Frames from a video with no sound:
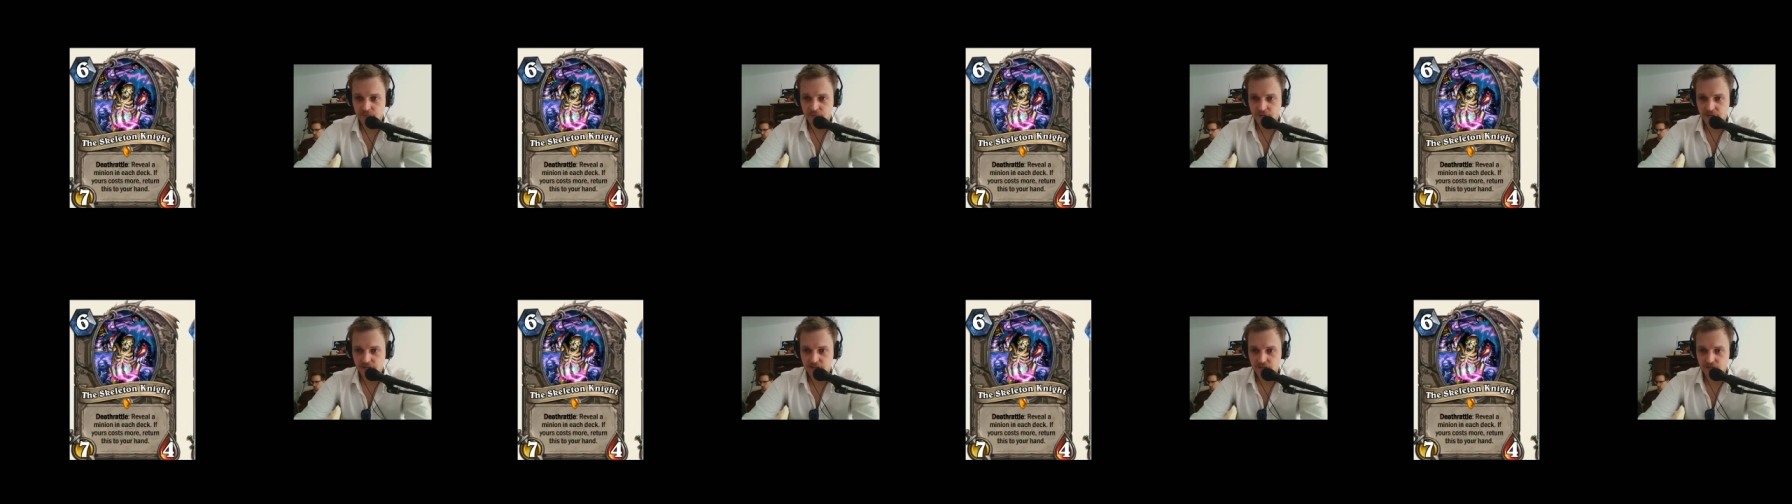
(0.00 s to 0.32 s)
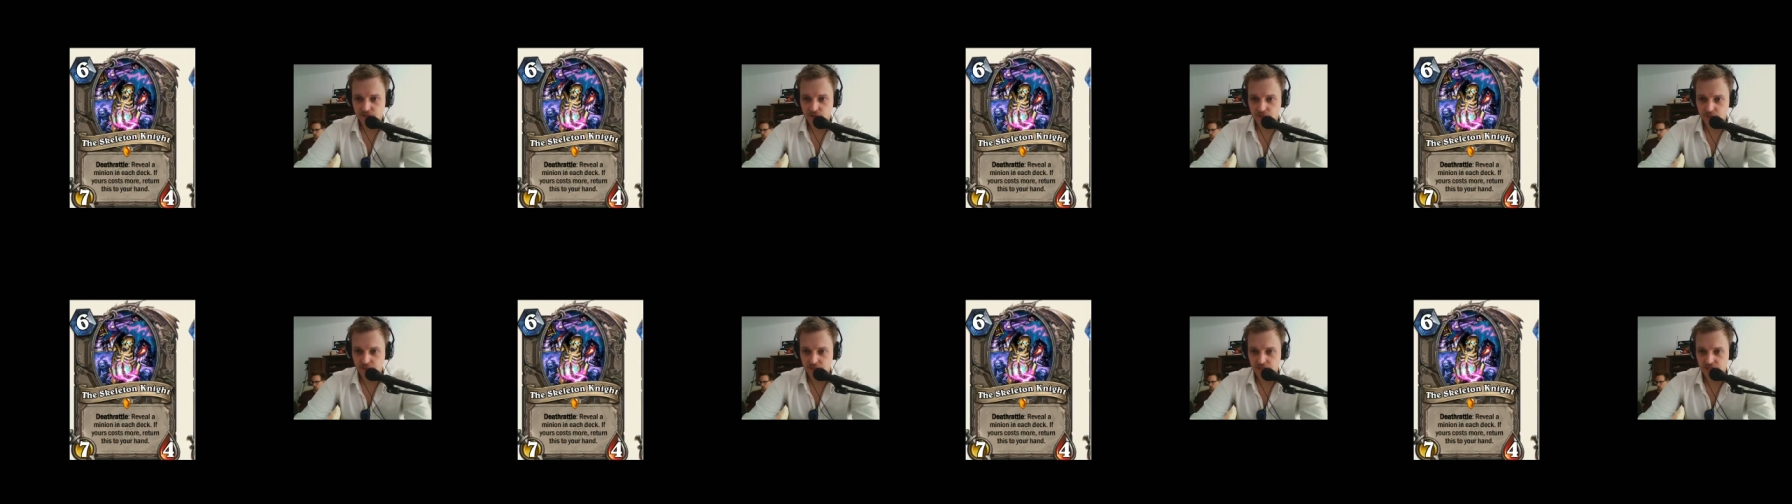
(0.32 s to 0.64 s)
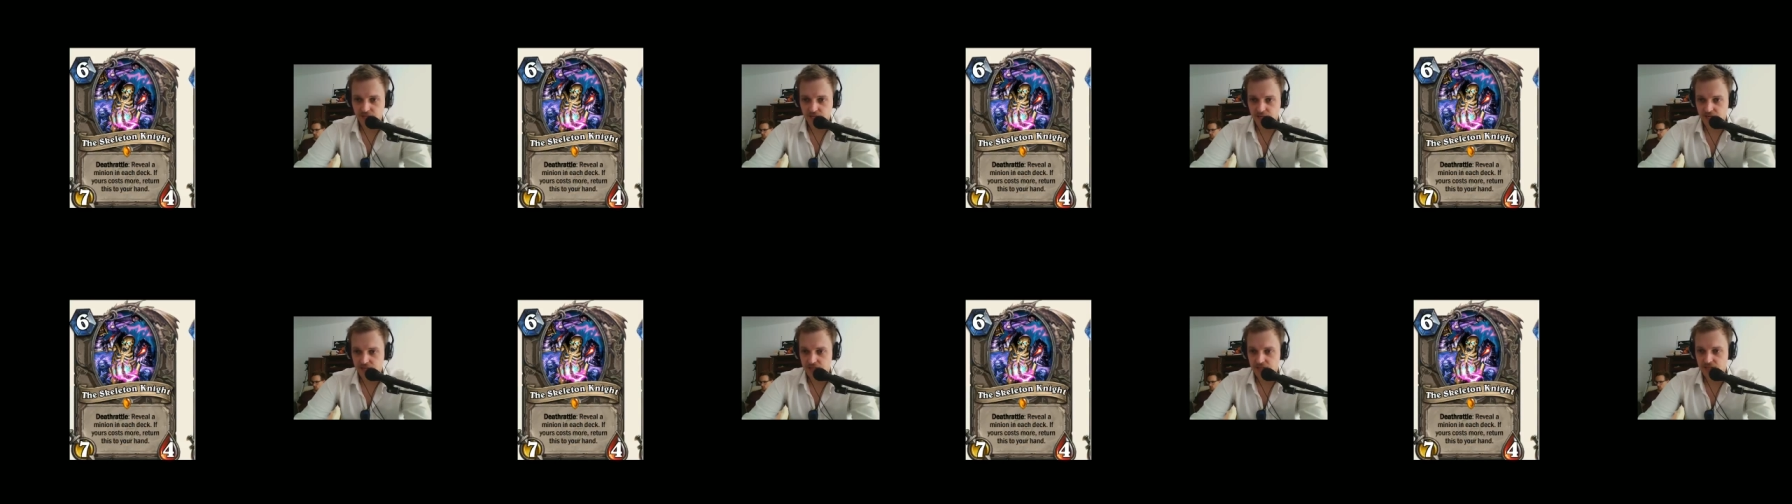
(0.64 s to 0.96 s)
Dies to
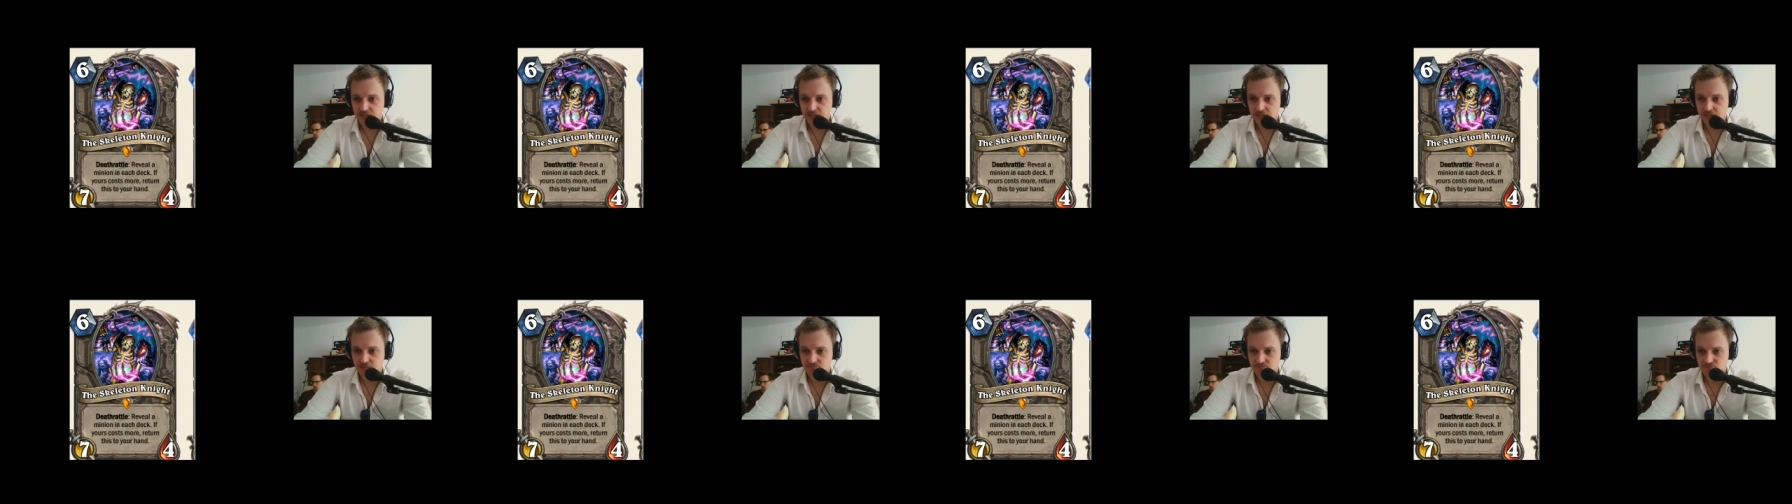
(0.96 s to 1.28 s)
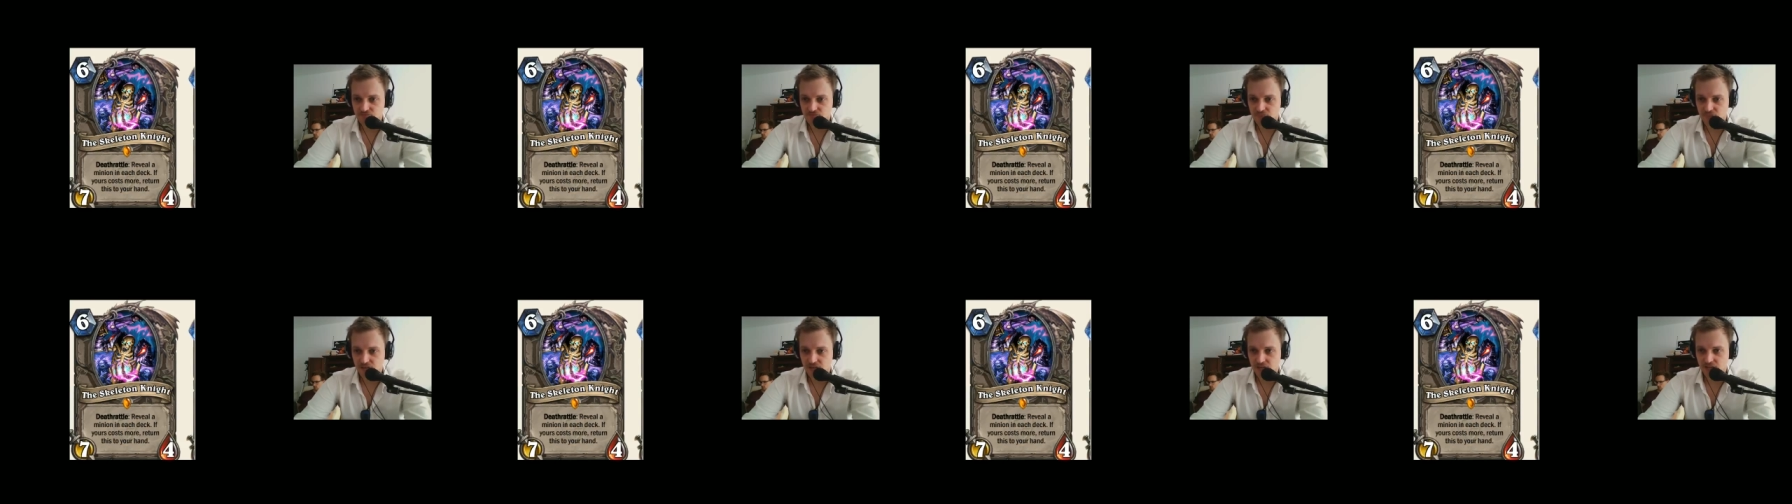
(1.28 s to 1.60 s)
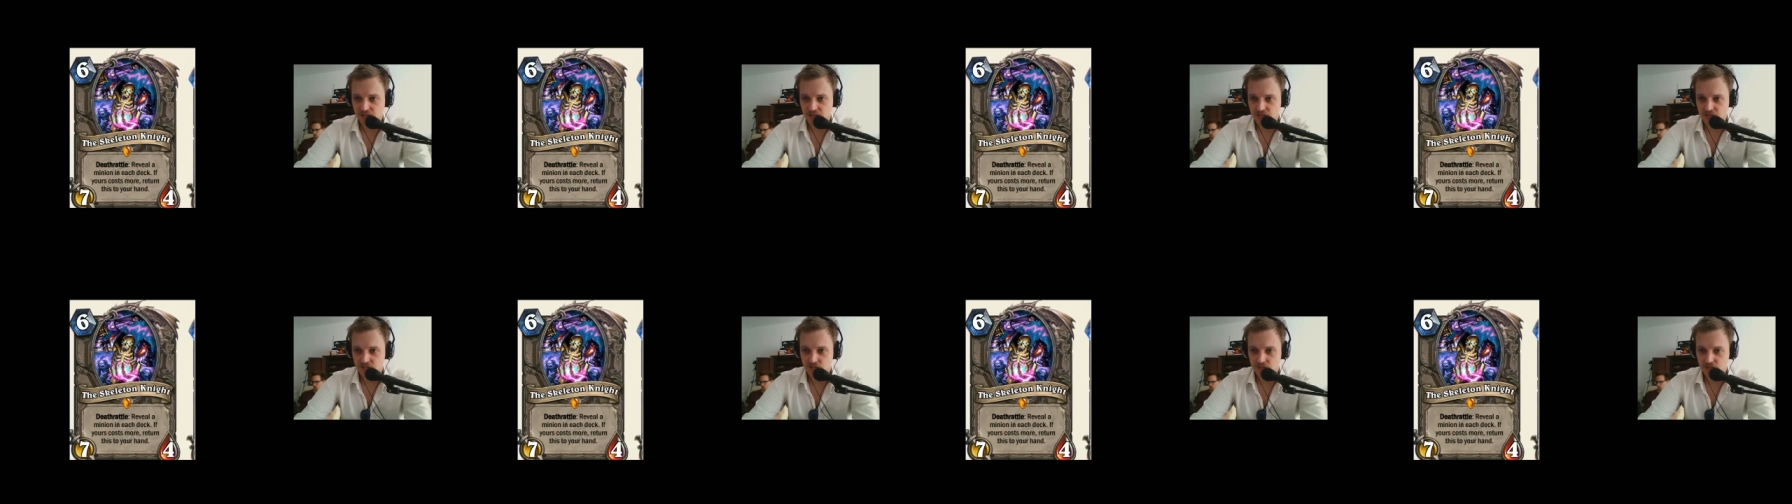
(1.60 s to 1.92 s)
BGH, and
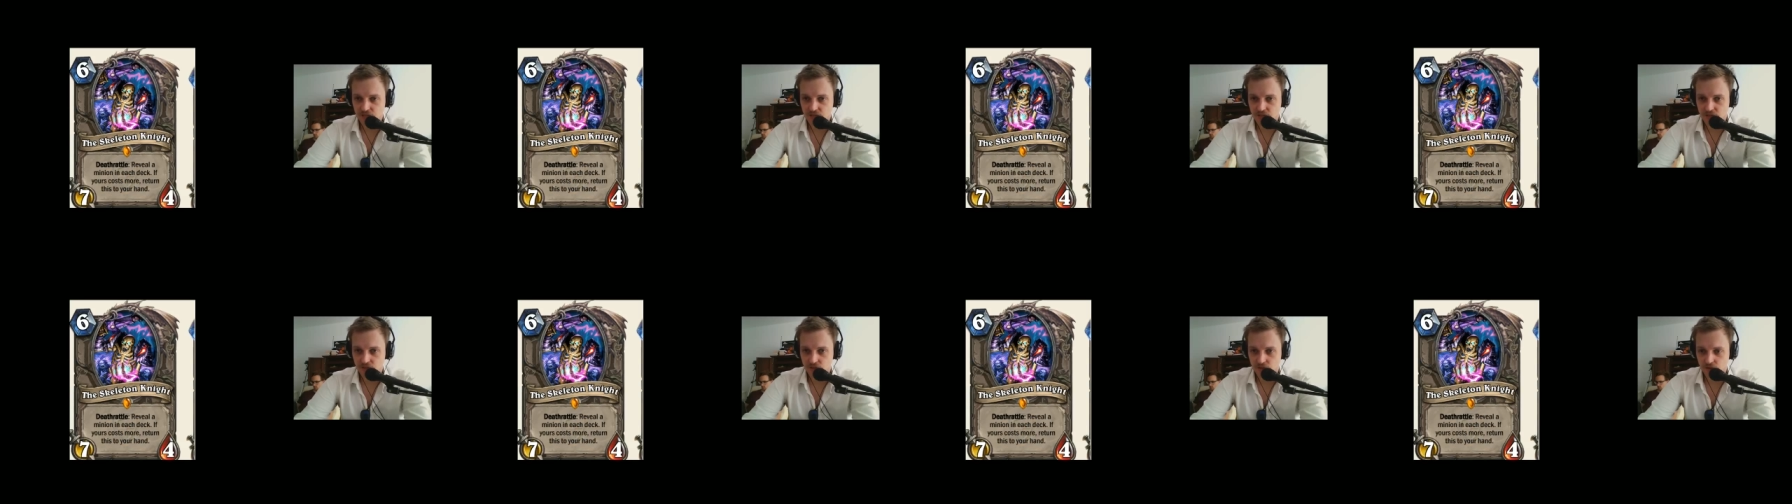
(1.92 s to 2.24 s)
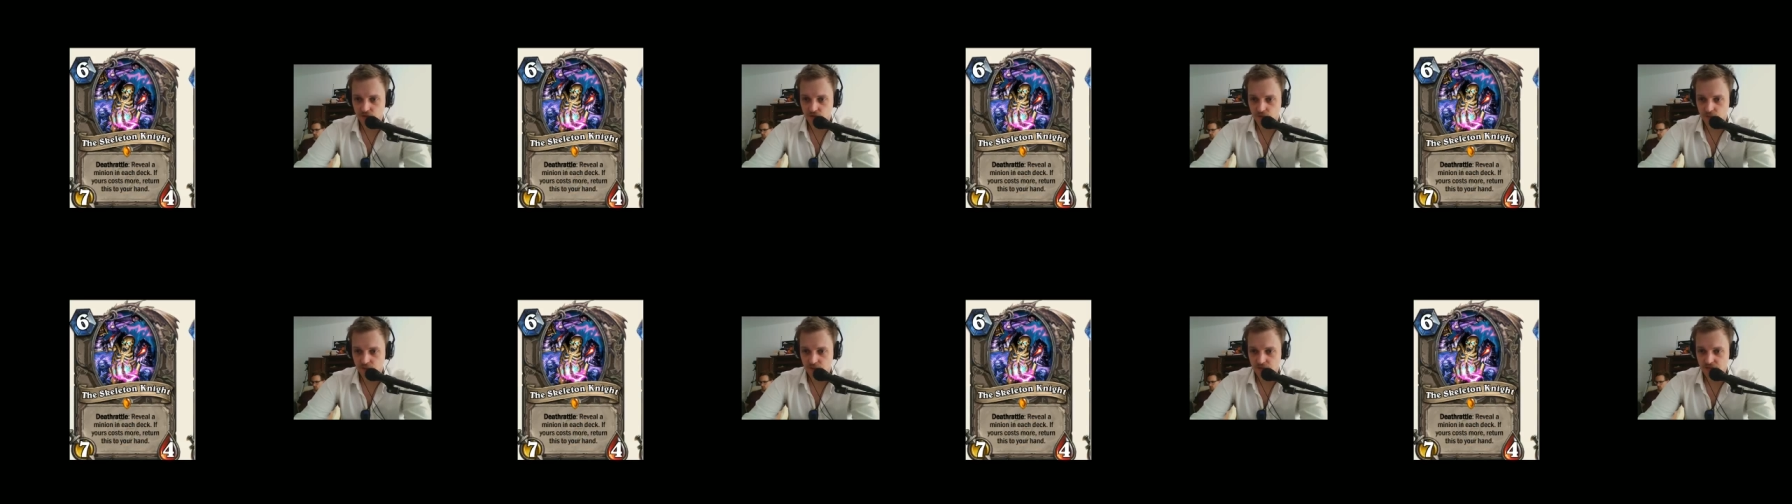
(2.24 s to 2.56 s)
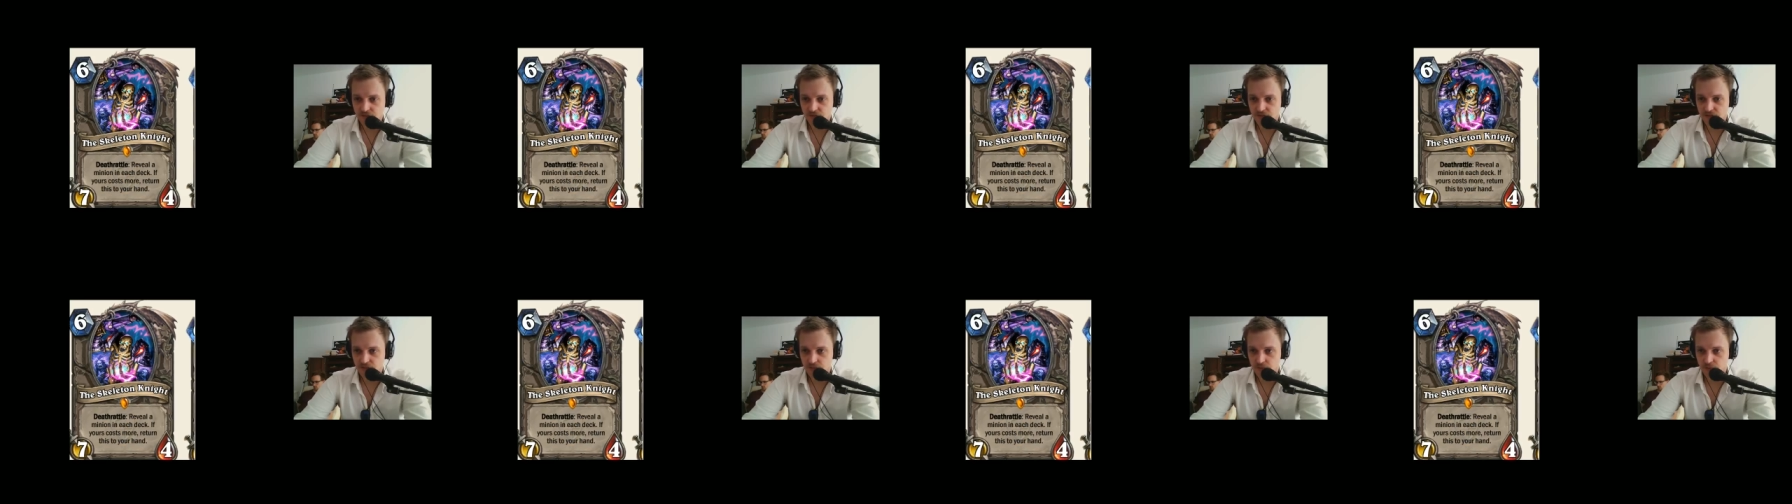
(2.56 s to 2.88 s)
yeah, it's just too
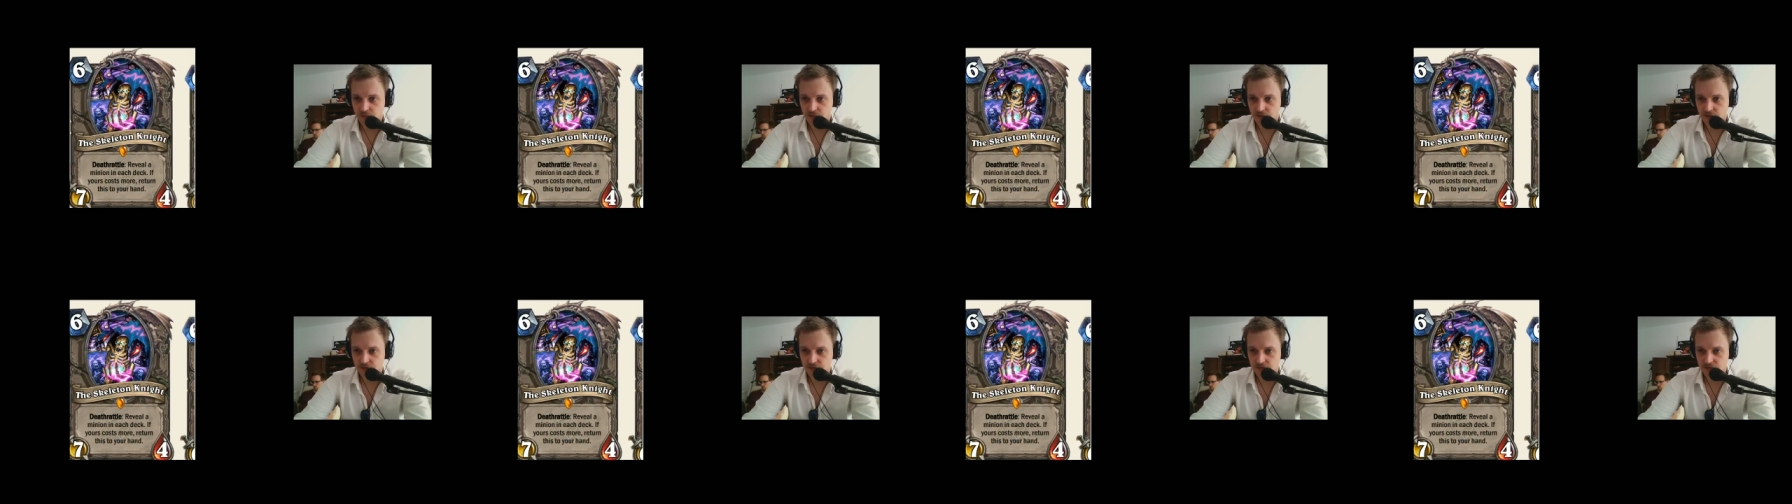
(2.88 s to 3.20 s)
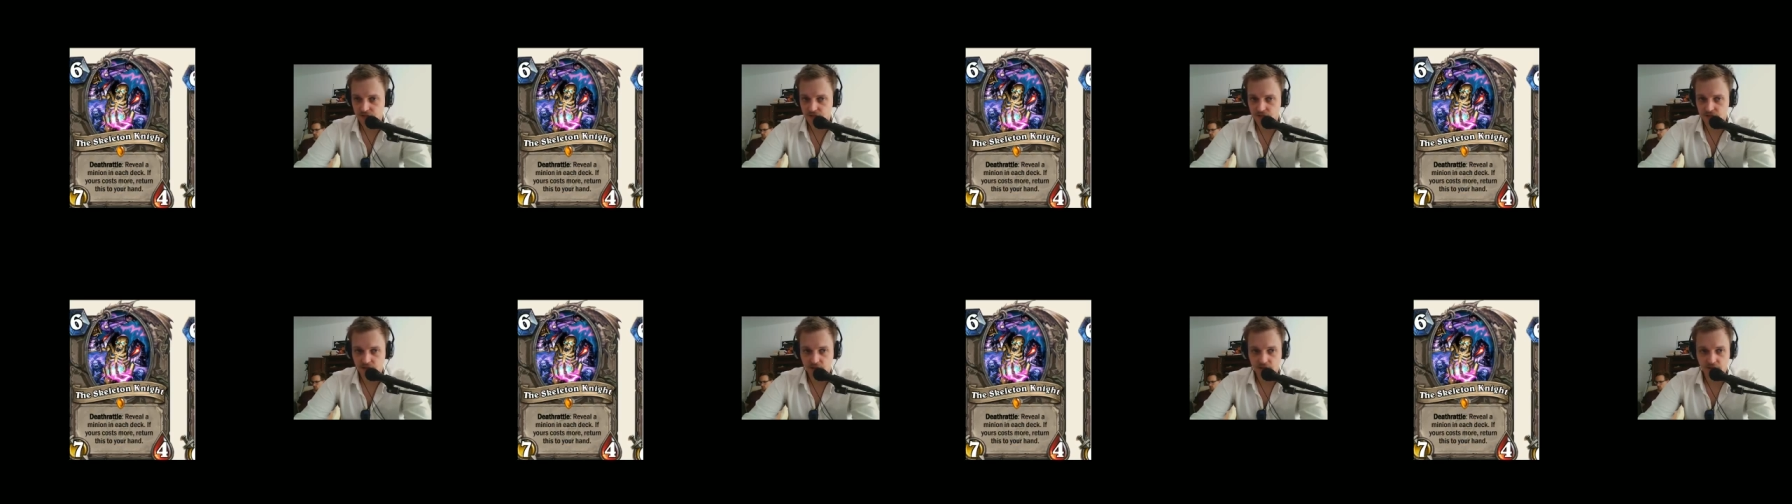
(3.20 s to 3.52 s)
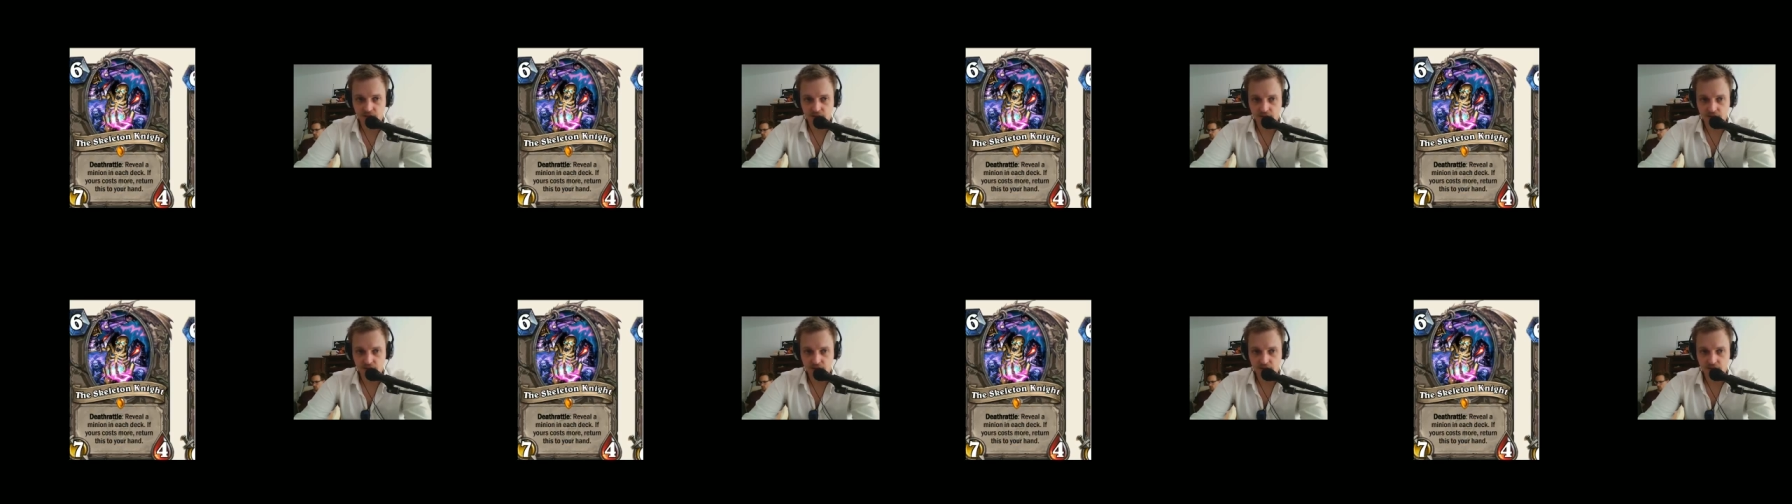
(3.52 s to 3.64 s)
much of a tempo loss